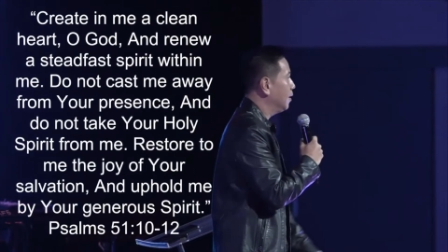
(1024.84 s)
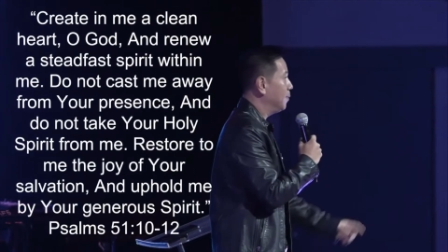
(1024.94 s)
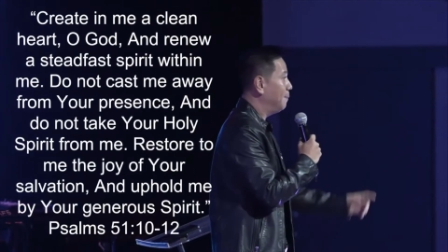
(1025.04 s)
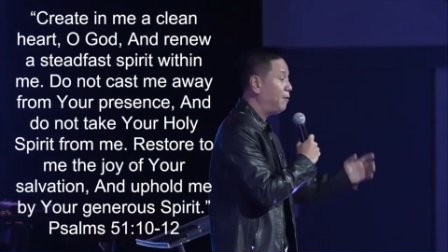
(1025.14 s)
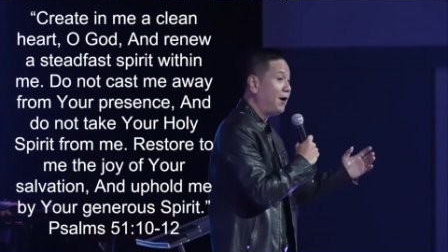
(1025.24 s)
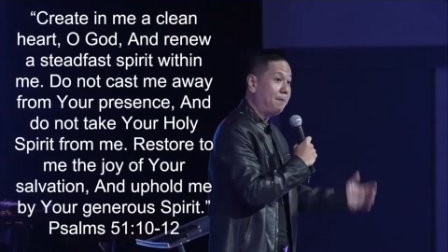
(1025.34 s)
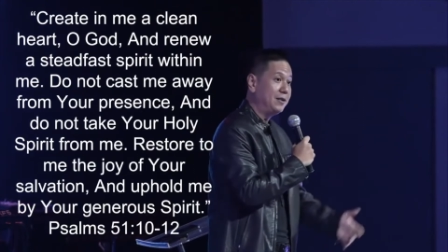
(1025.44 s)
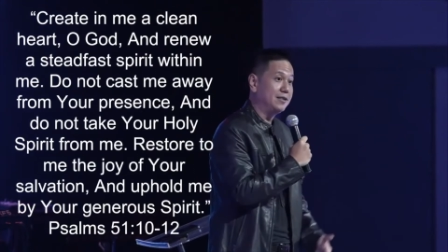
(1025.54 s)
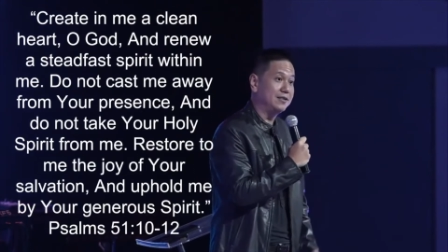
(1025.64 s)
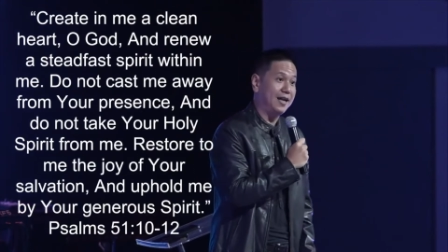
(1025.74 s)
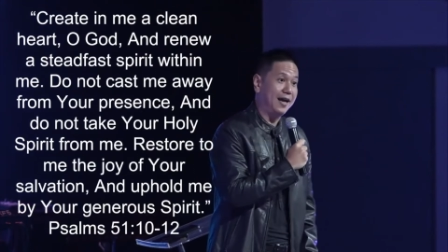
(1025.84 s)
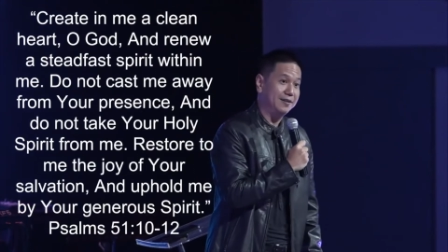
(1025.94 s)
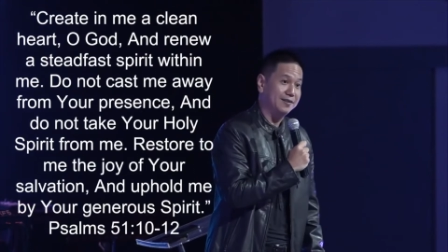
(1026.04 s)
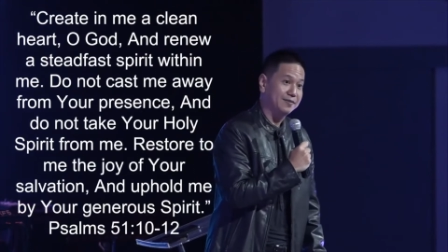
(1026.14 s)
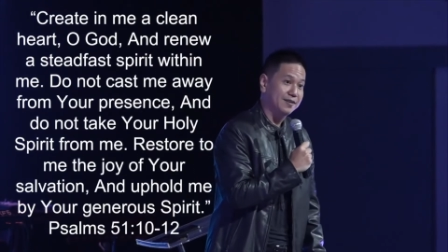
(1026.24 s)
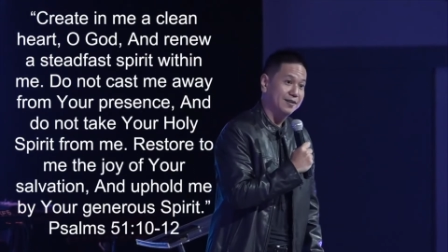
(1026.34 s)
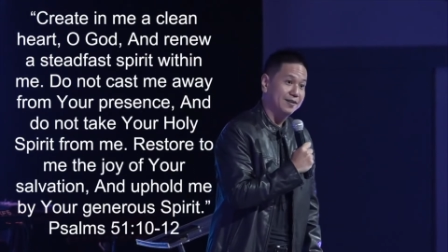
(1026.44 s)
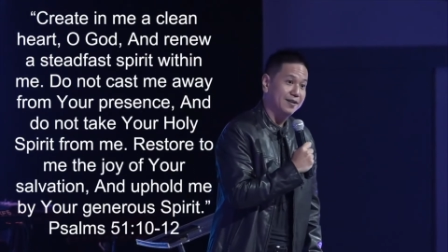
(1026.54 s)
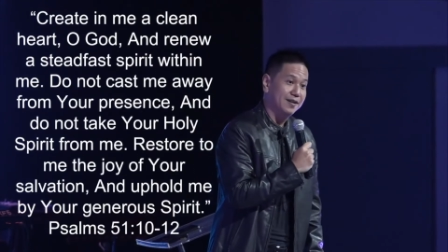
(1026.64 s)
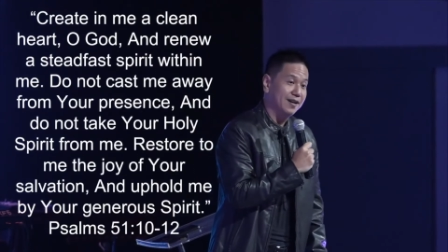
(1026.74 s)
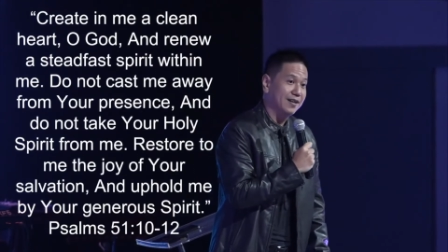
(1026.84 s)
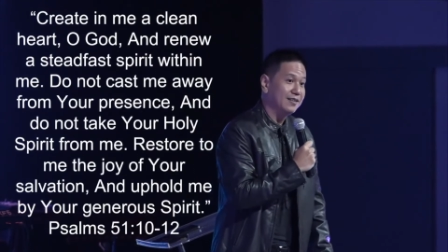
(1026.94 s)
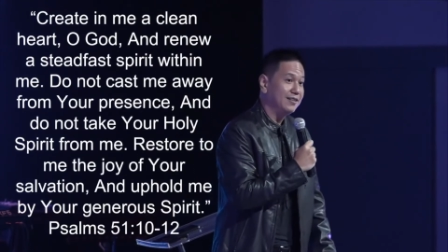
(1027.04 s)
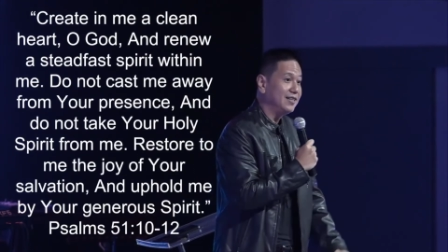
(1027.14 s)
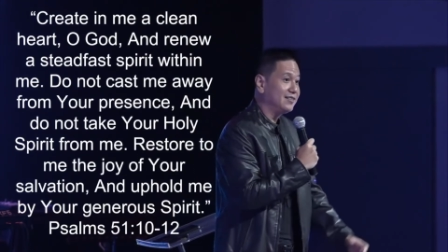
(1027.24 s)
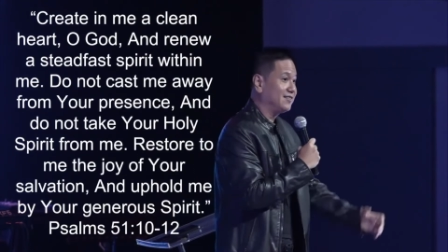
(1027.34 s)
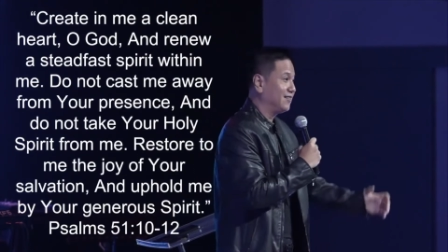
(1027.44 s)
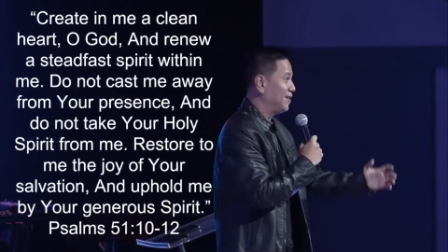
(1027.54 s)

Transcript: But what happens is that this